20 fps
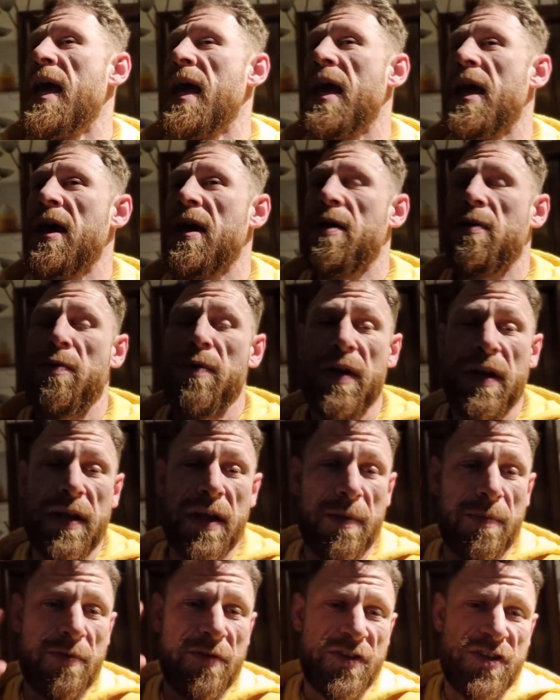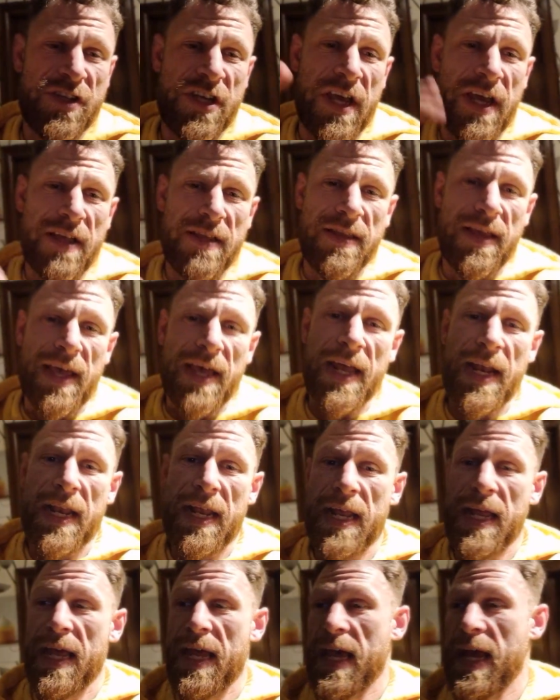Uh, really appreciate
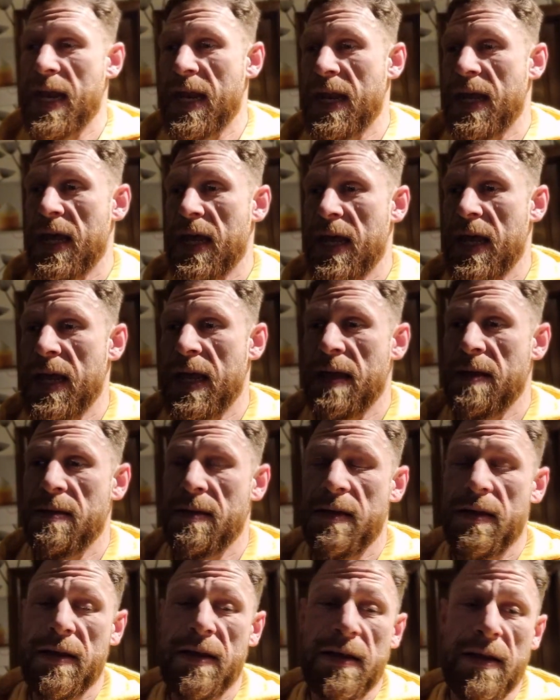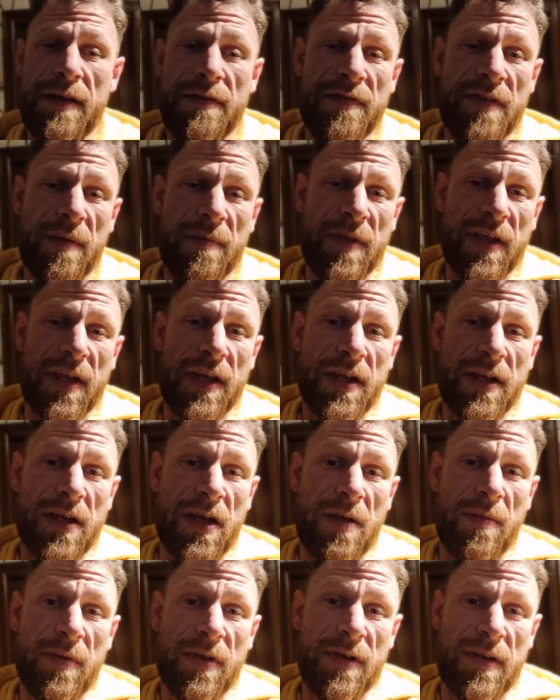that and uh, leave something in the
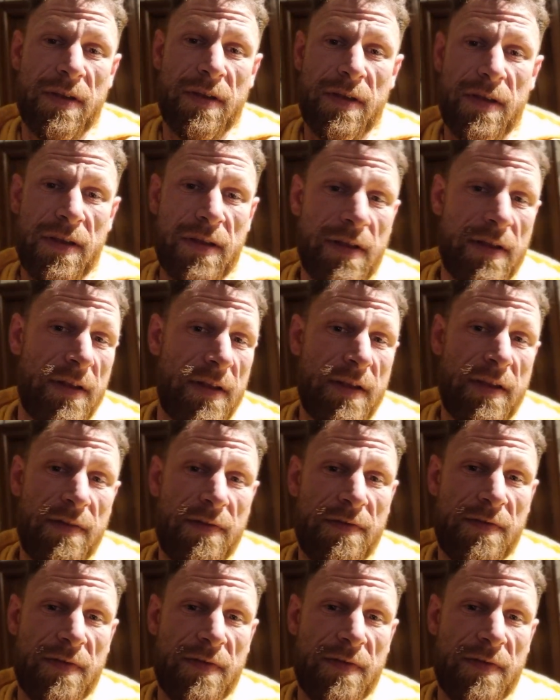comment. Leave